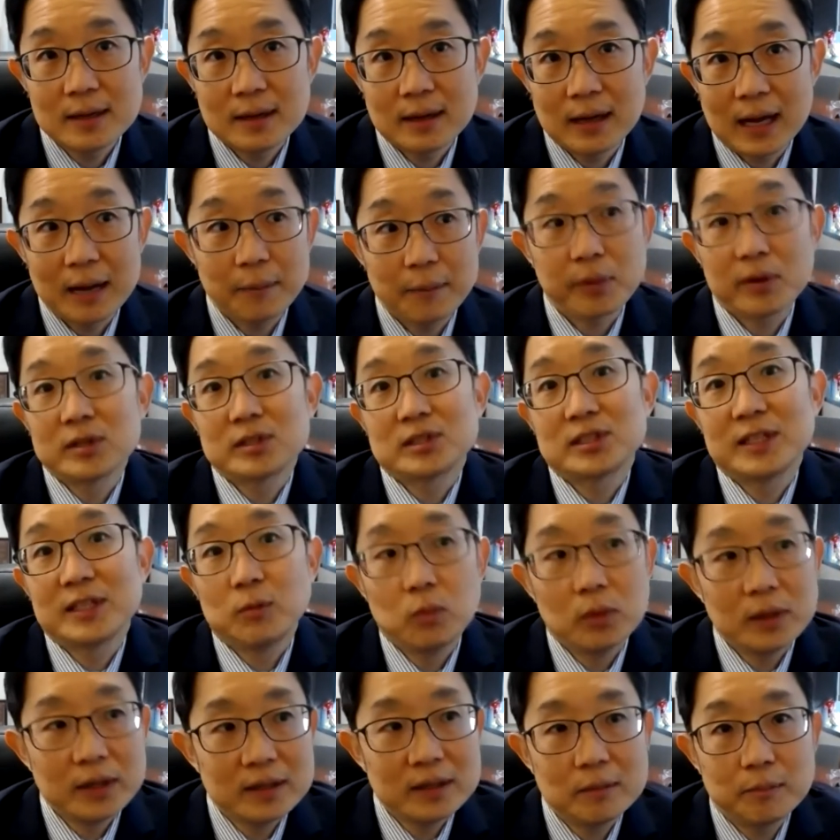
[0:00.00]
I personally
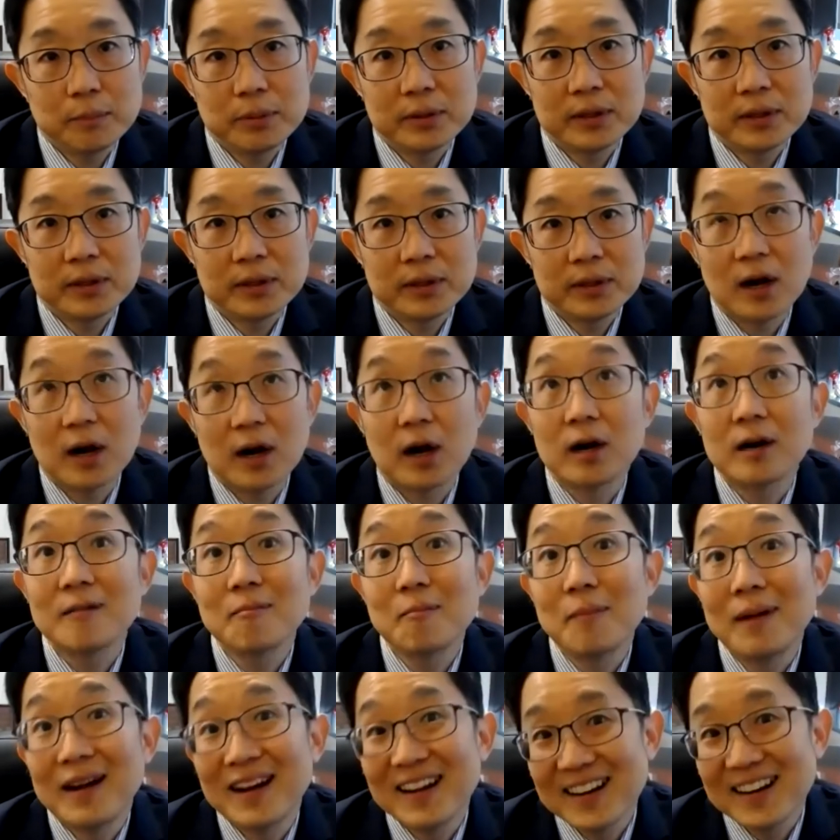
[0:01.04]
wouldn't put a
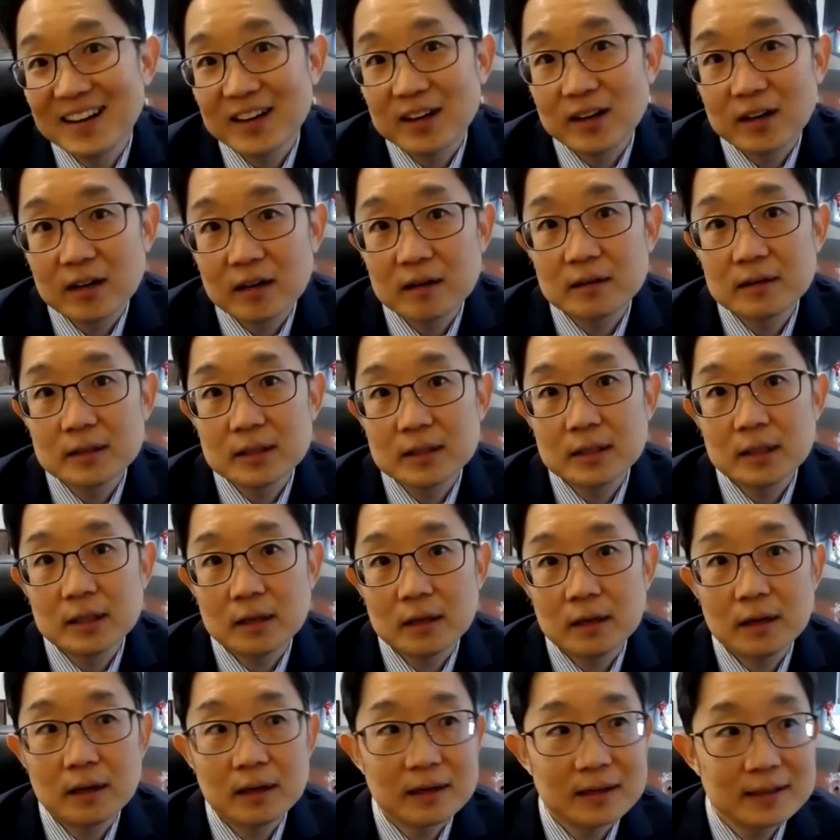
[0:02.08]
heart monitor
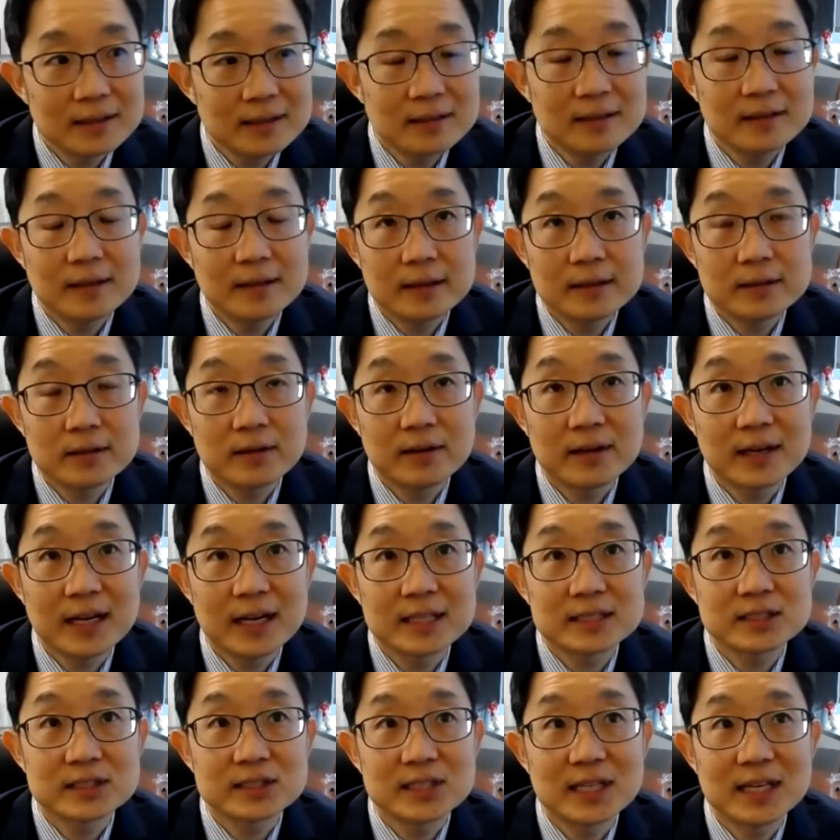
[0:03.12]
on uh, during
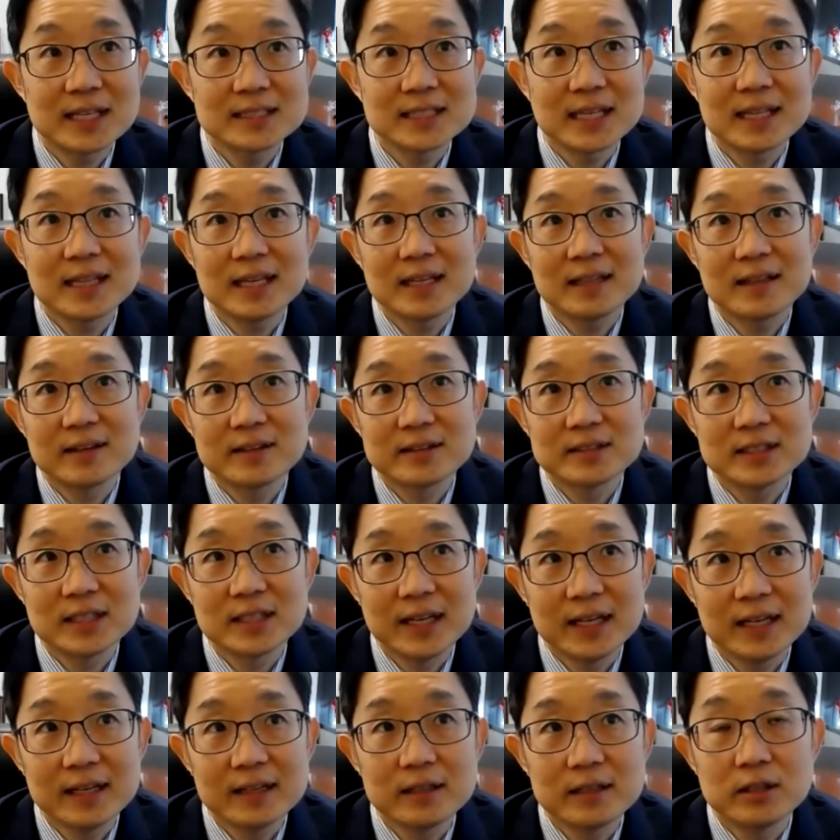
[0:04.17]
exercise. I think there's
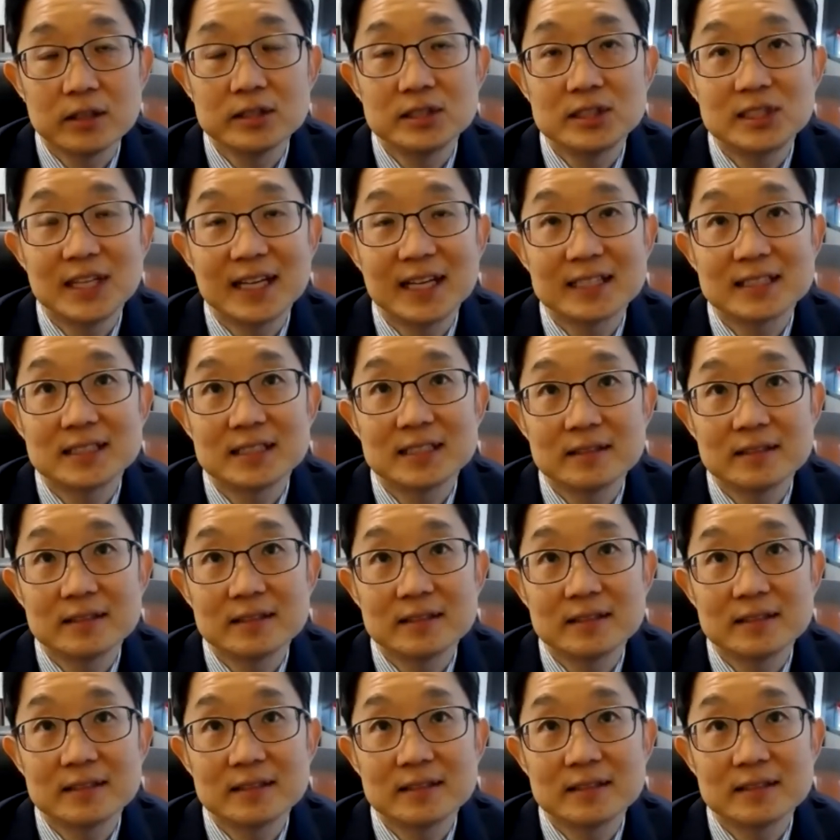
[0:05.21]
a good chance